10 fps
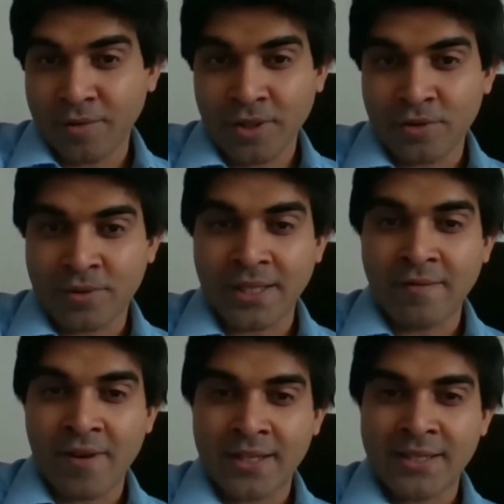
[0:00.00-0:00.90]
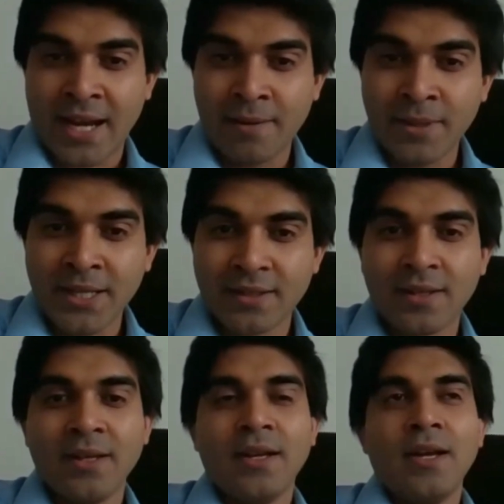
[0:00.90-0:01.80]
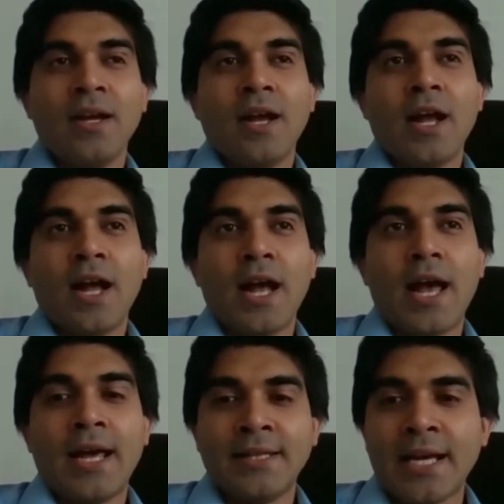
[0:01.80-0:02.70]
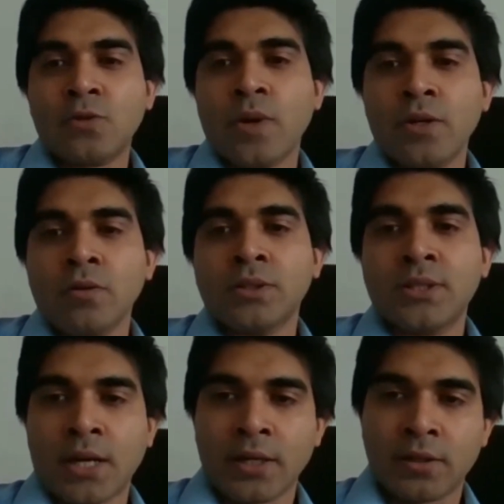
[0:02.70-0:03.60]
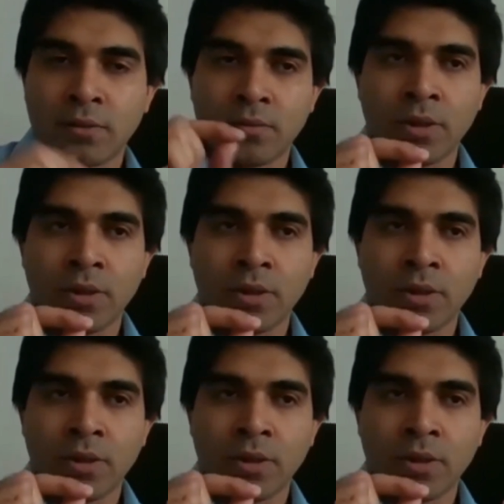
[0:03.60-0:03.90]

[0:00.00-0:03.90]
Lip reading: You need to invest time in it, and that's when you will start,